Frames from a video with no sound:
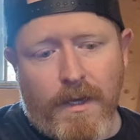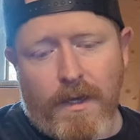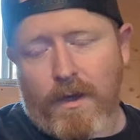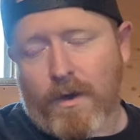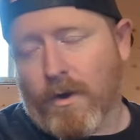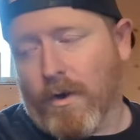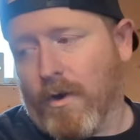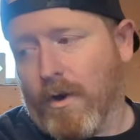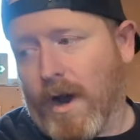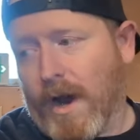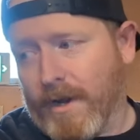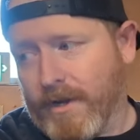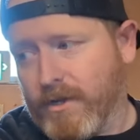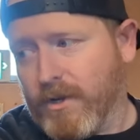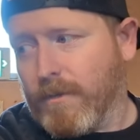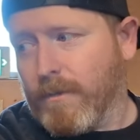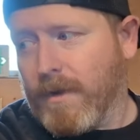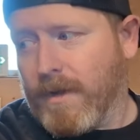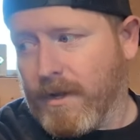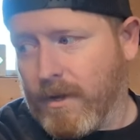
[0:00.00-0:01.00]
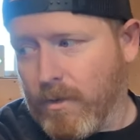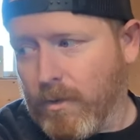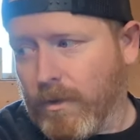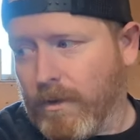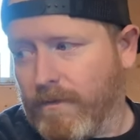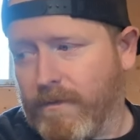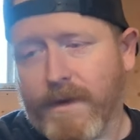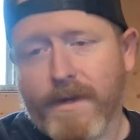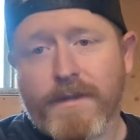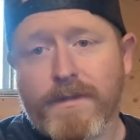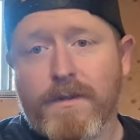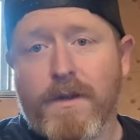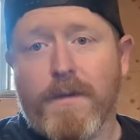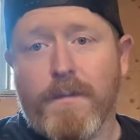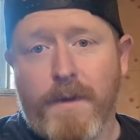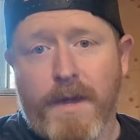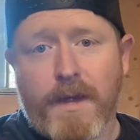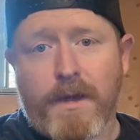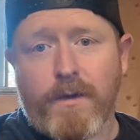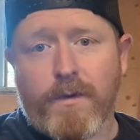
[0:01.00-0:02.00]
or I turn my cooling fans on
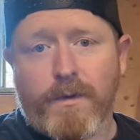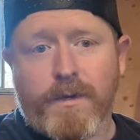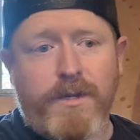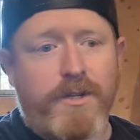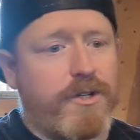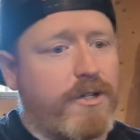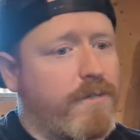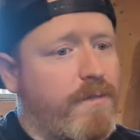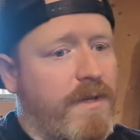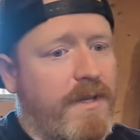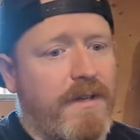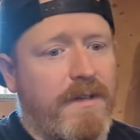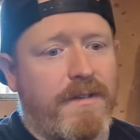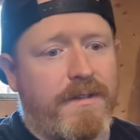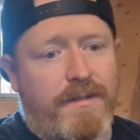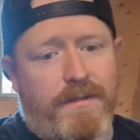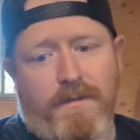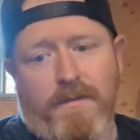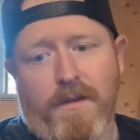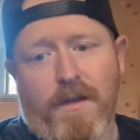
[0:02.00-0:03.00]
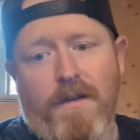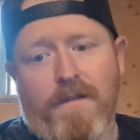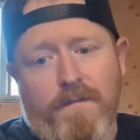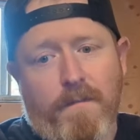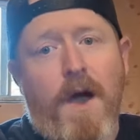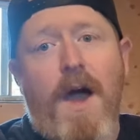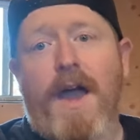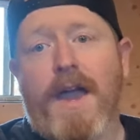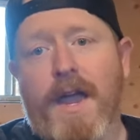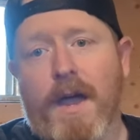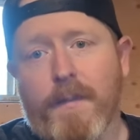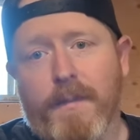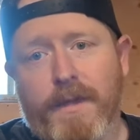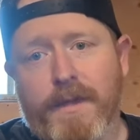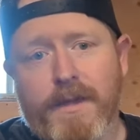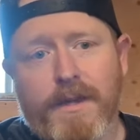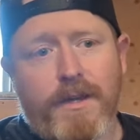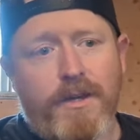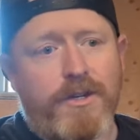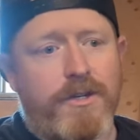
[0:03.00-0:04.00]
manually just because of my
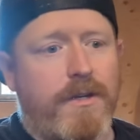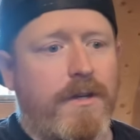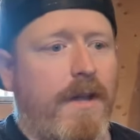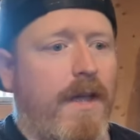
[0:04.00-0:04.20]
application.